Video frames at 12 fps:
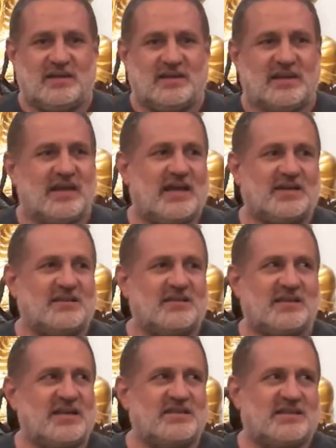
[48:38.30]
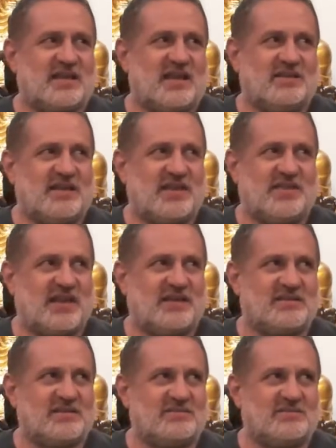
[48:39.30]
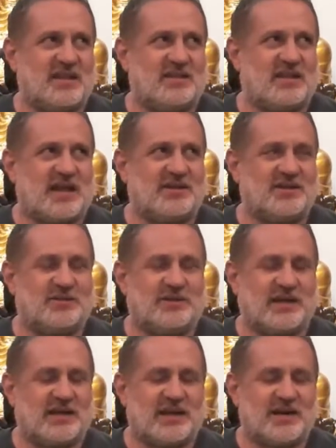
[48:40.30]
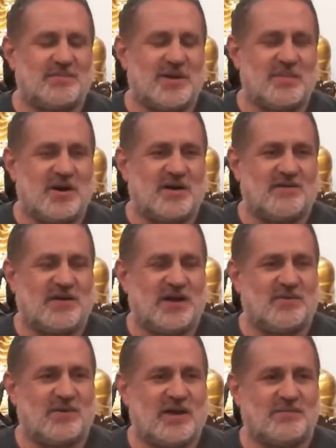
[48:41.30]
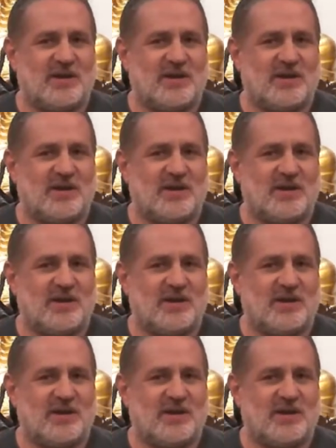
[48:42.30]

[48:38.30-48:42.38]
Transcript: Yeah, I think I just like doing it kind of my modified way,